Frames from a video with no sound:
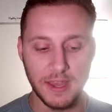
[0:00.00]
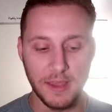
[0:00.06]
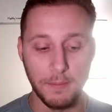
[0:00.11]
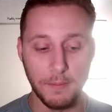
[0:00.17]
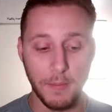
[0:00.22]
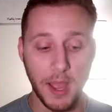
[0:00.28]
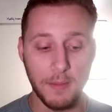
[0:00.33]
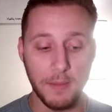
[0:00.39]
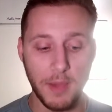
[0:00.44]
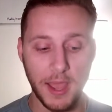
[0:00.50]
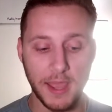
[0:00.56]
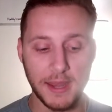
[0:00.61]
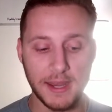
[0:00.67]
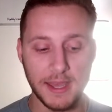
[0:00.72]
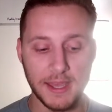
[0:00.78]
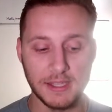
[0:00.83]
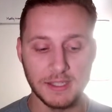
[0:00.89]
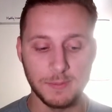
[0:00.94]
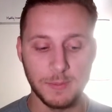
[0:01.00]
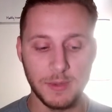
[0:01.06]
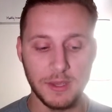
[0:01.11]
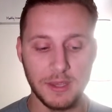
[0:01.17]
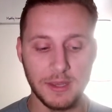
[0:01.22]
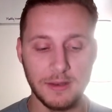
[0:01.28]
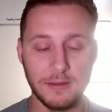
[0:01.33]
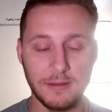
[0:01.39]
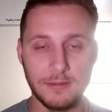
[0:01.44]
in my mind, has
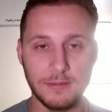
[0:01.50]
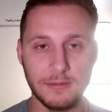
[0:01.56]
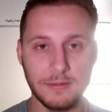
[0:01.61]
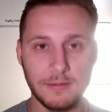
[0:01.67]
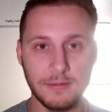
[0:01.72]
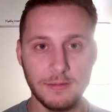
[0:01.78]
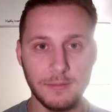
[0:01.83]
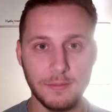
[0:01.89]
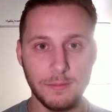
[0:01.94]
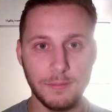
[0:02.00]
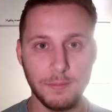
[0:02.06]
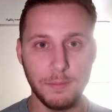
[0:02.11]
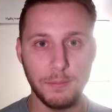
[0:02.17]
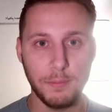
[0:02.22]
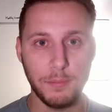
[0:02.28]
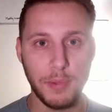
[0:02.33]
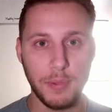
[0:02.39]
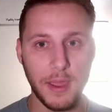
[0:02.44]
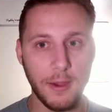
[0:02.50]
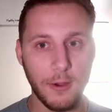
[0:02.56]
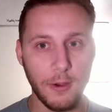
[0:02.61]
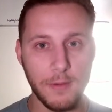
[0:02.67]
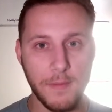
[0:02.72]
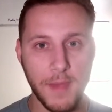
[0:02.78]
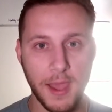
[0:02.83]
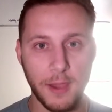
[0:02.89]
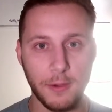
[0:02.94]
been
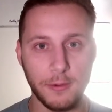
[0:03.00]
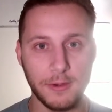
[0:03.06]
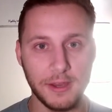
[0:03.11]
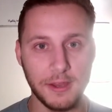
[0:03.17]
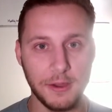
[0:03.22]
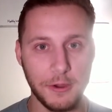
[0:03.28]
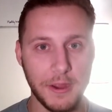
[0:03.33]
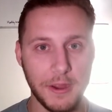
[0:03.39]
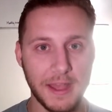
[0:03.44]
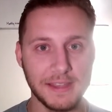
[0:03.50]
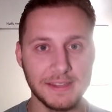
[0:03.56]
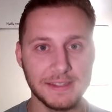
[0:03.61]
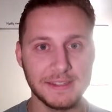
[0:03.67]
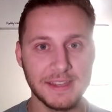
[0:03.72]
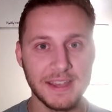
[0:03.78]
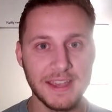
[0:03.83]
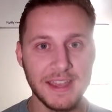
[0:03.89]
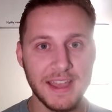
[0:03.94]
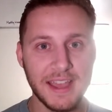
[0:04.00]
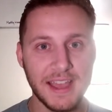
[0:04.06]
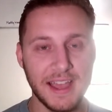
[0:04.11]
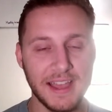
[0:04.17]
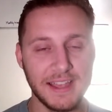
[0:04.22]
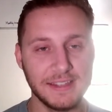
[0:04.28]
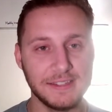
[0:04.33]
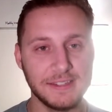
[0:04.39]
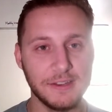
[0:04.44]
paramount here as
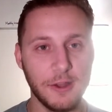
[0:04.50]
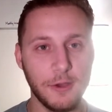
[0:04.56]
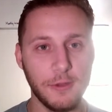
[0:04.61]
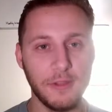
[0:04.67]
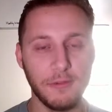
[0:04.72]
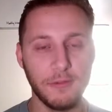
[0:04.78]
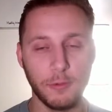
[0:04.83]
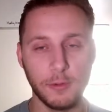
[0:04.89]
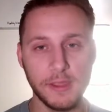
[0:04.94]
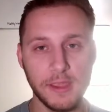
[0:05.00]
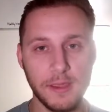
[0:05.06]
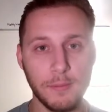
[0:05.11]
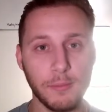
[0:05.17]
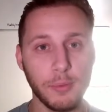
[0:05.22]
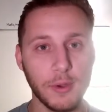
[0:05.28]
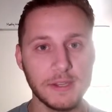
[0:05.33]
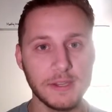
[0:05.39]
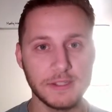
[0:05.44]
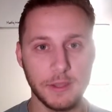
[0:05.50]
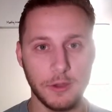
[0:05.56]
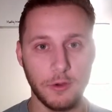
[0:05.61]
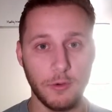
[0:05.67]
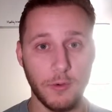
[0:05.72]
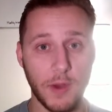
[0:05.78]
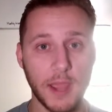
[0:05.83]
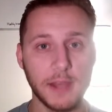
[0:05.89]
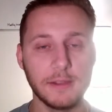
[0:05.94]
they've really embraced the
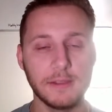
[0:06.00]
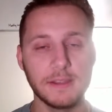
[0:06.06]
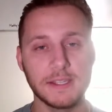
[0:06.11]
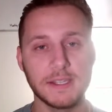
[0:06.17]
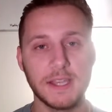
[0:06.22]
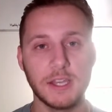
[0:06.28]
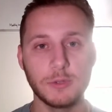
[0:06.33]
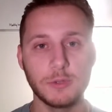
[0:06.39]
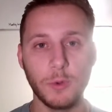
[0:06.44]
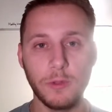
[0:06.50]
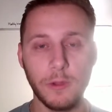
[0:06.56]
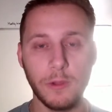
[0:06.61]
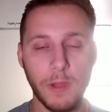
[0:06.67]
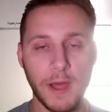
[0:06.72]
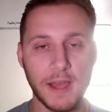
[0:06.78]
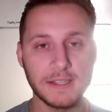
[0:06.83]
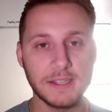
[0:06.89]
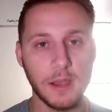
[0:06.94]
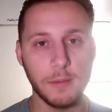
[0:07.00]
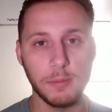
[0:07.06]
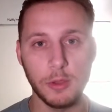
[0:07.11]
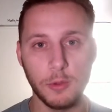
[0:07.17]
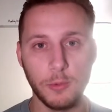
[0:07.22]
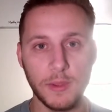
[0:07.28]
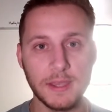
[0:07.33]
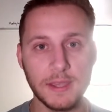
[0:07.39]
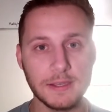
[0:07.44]
grind of the schedule the last couple
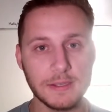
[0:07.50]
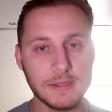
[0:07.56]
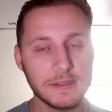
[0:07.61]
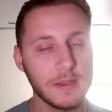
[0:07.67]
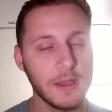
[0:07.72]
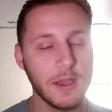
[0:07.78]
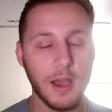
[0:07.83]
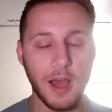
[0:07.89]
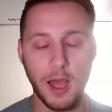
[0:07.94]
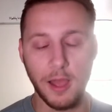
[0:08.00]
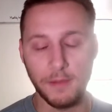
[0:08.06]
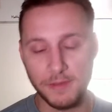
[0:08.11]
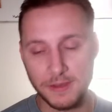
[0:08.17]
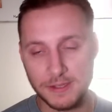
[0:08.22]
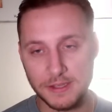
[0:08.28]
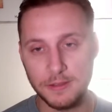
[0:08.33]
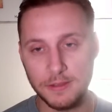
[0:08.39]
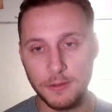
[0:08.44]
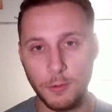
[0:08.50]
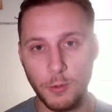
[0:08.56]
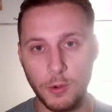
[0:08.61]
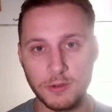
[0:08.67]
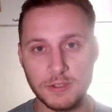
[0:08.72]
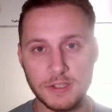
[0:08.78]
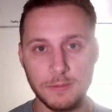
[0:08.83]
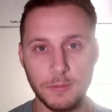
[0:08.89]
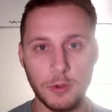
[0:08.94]
of weeks. Obviously, there
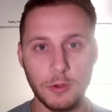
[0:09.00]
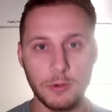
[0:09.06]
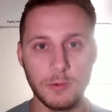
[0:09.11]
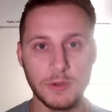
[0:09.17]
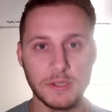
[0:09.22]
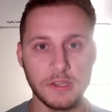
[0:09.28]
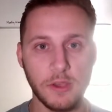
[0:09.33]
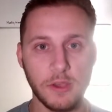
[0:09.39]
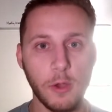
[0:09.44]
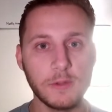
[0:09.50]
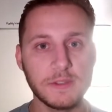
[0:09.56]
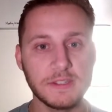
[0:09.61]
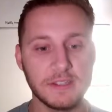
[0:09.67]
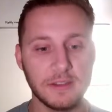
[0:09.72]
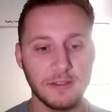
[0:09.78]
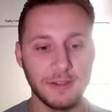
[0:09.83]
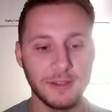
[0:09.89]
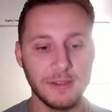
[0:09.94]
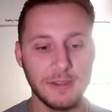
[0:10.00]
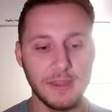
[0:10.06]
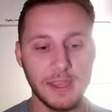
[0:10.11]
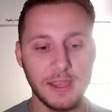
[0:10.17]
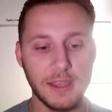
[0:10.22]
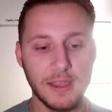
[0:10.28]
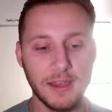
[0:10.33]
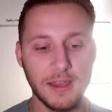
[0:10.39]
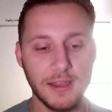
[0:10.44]
weren't some good results on
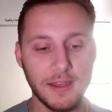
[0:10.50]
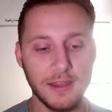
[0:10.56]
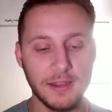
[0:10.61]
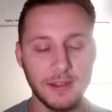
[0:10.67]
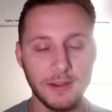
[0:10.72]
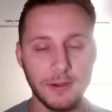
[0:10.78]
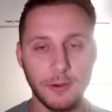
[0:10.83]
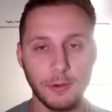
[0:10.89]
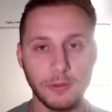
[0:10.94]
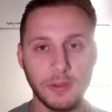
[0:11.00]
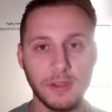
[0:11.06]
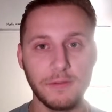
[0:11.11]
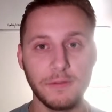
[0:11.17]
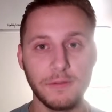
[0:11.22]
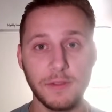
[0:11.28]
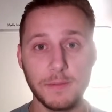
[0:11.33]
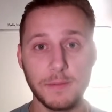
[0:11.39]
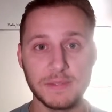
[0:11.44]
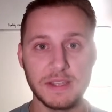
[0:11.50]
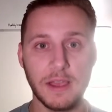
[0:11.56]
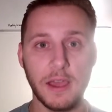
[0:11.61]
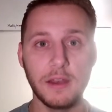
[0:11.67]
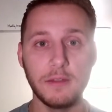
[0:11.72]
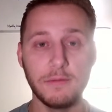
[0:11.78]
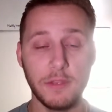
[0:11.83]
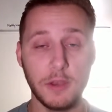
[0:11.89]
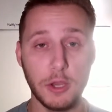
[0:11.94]
the early flip
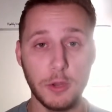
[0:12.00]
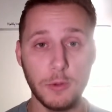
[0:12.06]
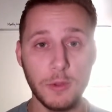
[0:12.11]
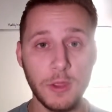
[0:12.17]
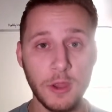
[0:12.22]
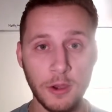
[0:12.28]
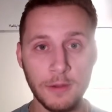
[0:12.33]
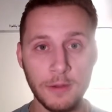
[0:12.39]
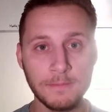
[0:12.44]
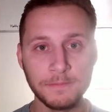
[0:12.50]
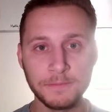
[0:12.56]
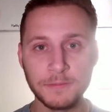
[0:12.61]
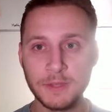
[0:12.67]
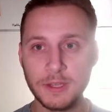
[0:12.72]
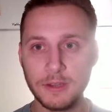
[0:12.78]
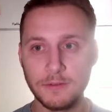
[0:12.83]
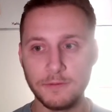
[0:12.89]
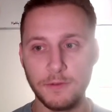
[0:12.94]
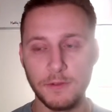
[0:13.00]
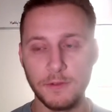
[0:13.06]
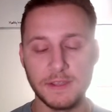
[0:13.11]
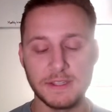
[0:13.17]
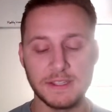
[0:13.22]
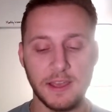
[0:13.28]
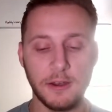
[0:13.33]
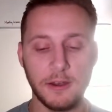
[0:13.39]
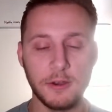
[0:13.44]
side of the new year for the
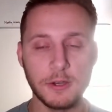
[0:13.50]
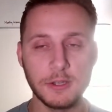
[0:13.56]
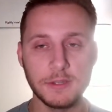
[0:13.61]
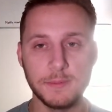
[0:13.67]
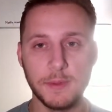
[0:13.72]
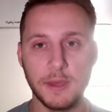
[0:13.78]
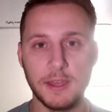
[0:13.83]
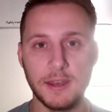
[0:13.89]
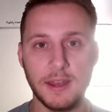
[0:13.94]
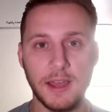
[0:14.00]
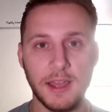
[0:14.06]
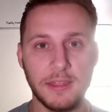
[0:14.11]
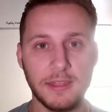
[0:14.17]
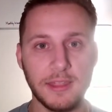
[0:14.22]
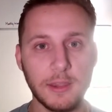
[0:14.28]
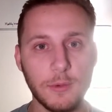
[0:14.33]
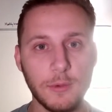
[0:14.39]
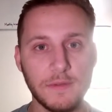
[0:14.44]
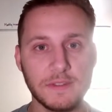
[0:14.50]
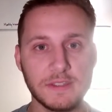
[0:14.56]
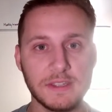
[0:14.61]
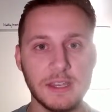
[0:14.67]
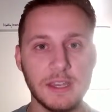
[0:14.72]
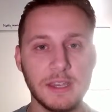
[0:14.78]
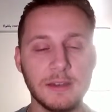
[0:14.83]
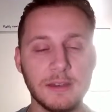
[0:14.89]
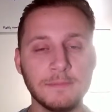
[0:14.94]
Senators, but I think we've
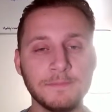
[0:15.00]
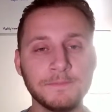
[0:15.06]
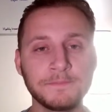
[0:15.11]
seen